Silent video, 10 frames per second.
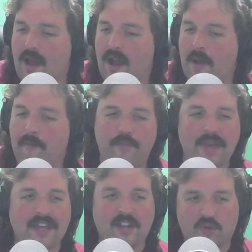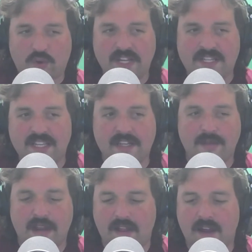A big criticism
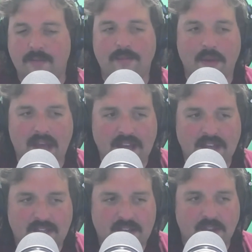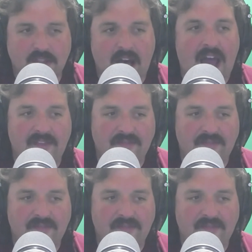that a lot of people had live